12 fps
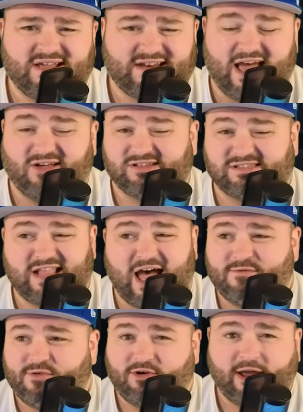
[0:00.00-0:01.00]
Dallas
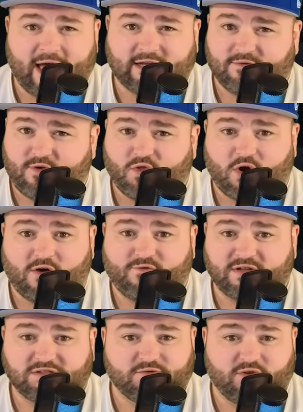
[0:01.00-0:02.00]
not very active on the
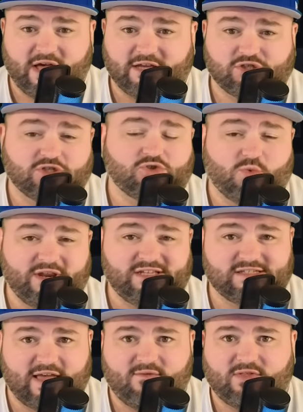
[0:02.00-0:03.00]
offensive glass, just
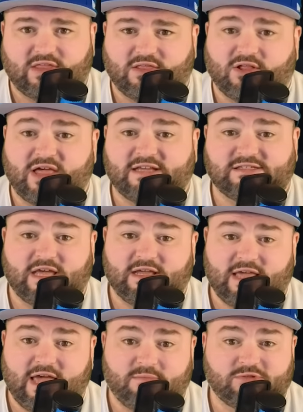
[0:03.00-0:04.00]
27th in the last 10
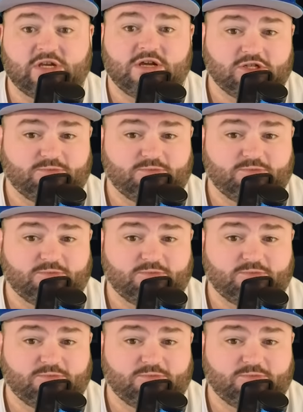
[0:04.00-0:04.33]
games.